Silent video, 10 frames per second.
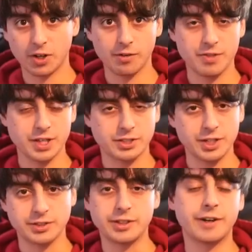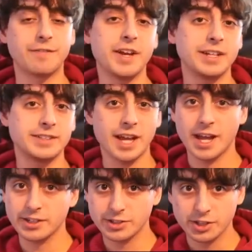all of this is their
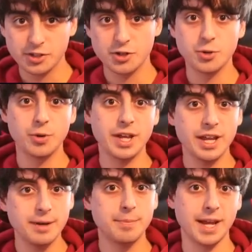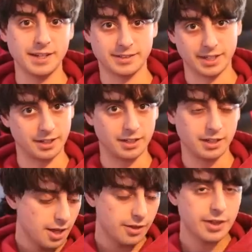fantastic new inpainting.
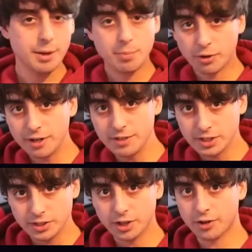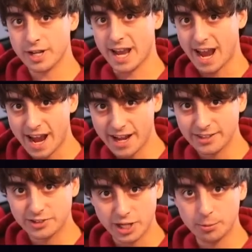They previously already had
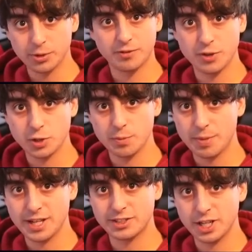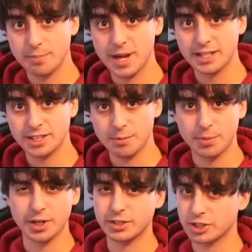stable diffusion based inpainting,
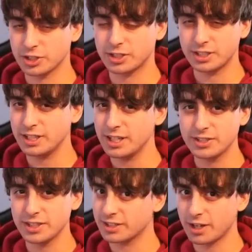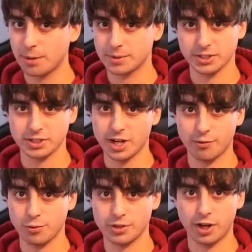but it just isn't up to
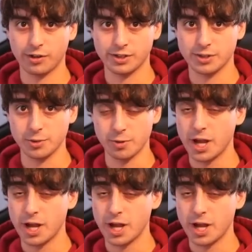snuff with DALL-E 2.